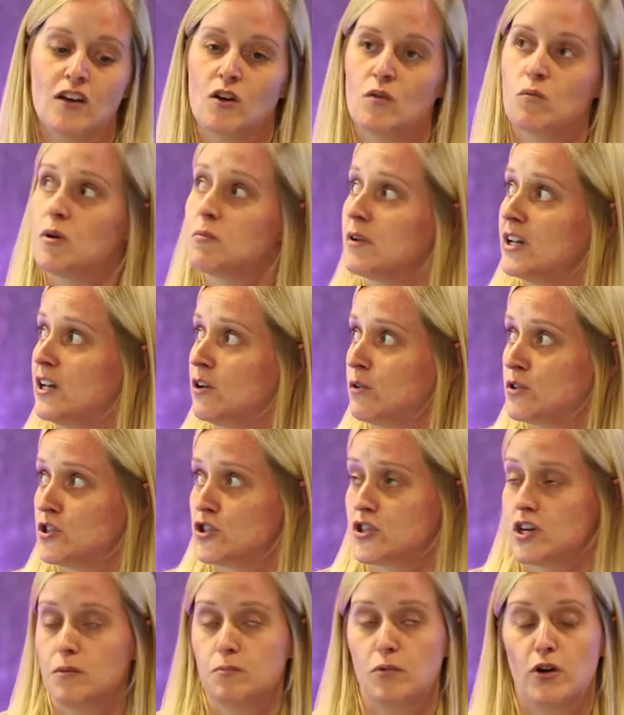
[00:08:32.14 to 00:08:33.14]
when we
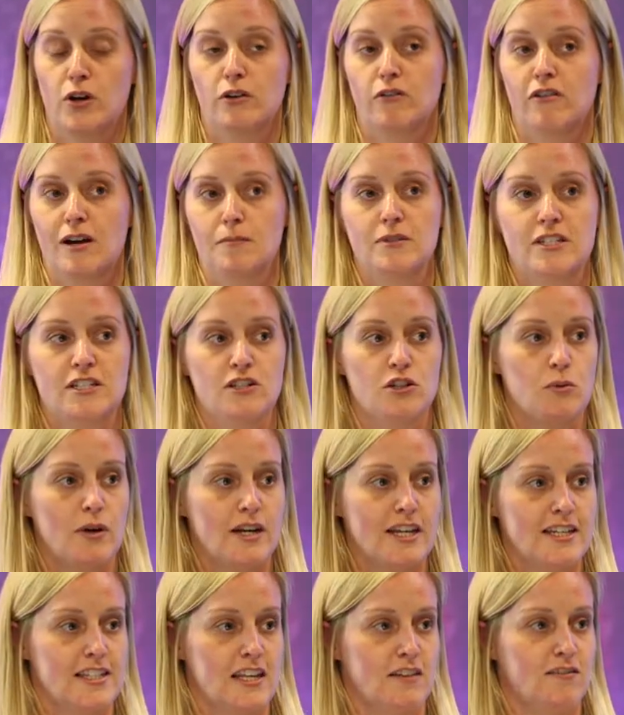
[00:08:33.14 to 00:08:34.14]
launched our programmes in
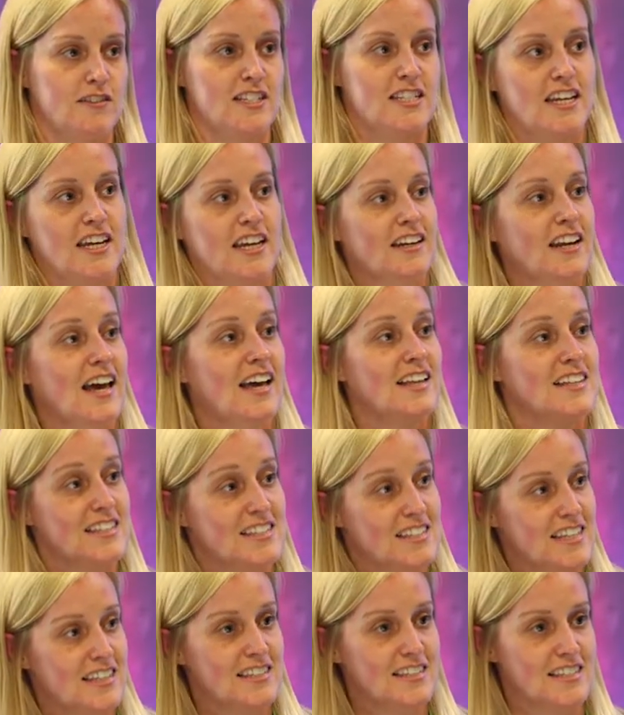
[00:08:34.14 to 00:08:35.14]
2017 and
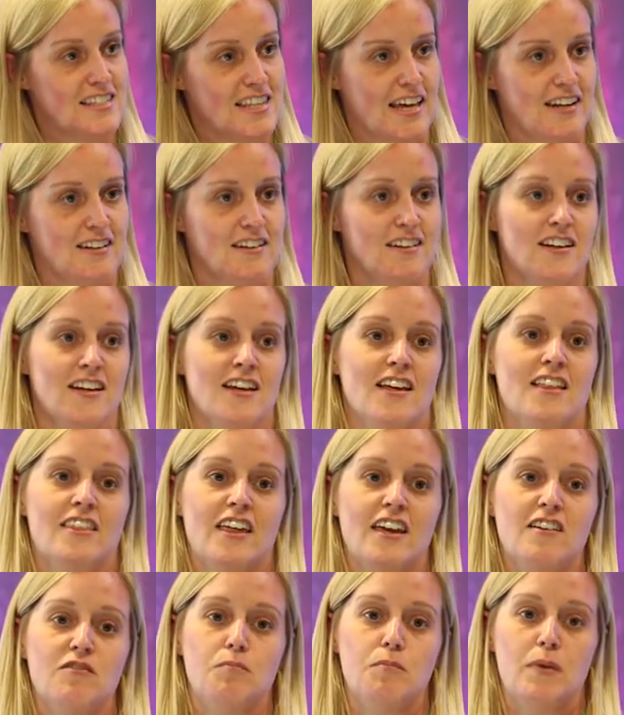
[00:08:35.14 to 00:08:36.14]
since then,
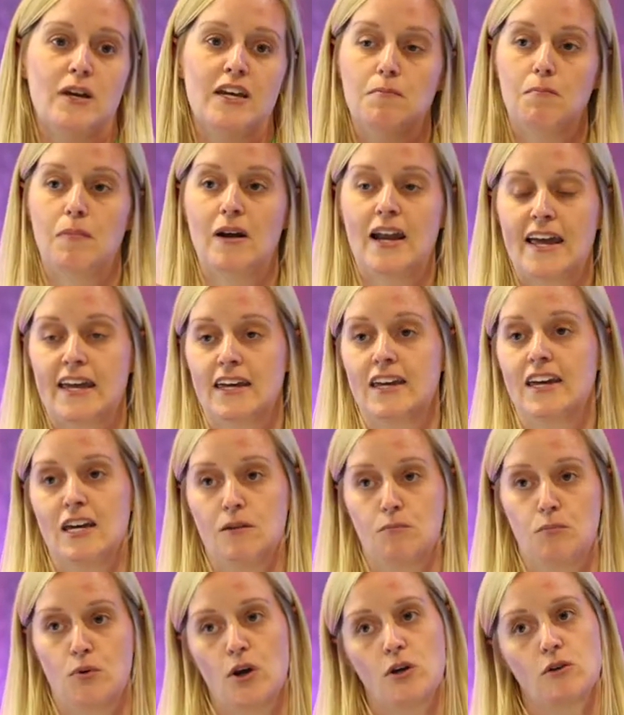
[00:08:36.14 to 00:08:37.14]
they've been
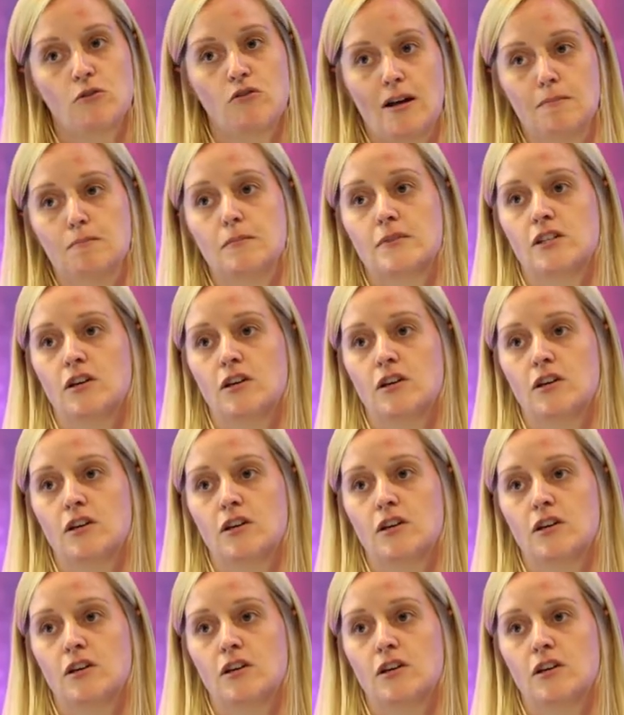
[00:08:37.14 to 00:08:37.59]
blanket programmes.